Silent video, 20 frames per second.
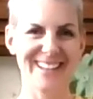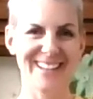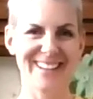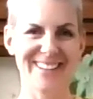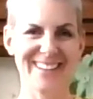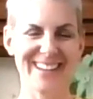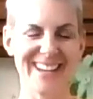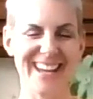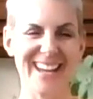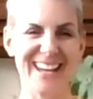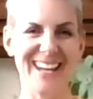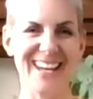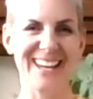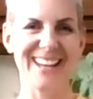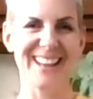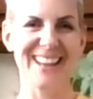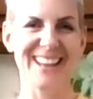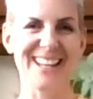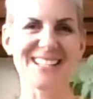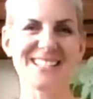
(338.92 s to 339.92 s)
Okay,
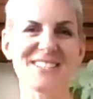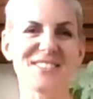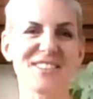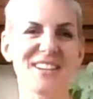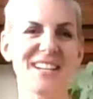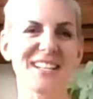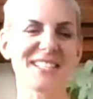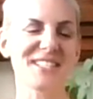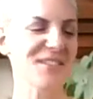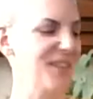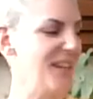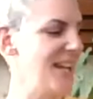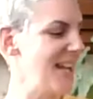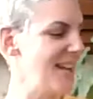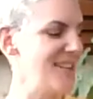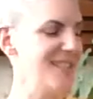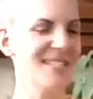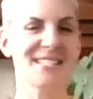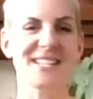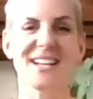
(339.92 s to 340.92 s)
let's try it on the
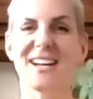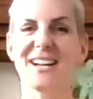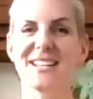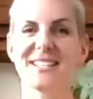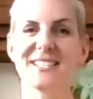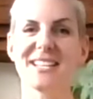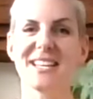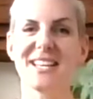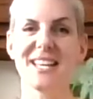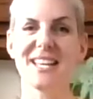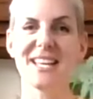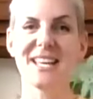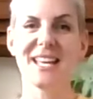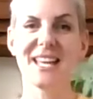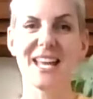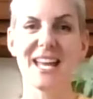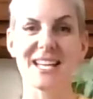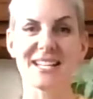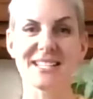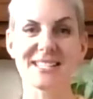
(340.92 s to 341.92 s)
other side.
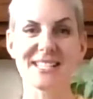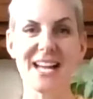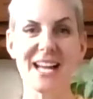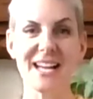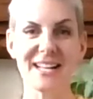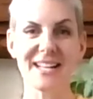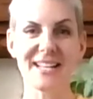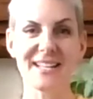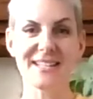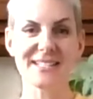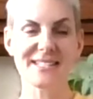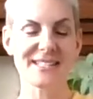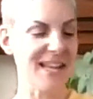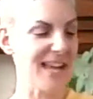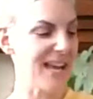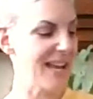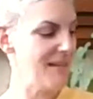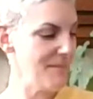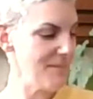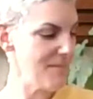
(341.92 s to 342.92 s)
Exactly the
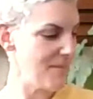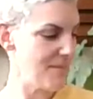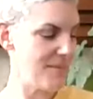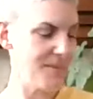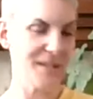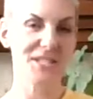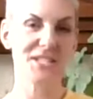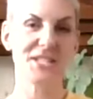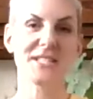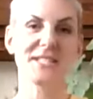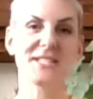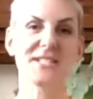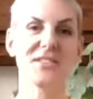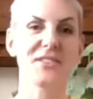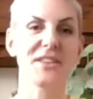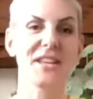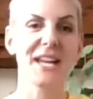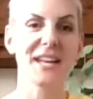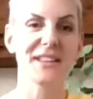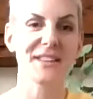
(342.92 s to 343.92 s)
same, but just on
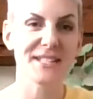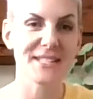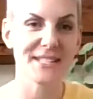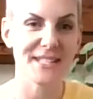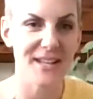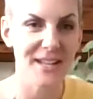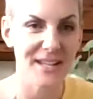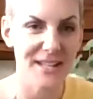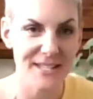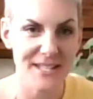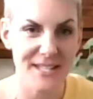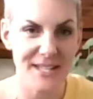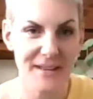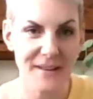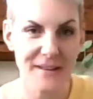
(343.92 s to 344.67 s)
the other side.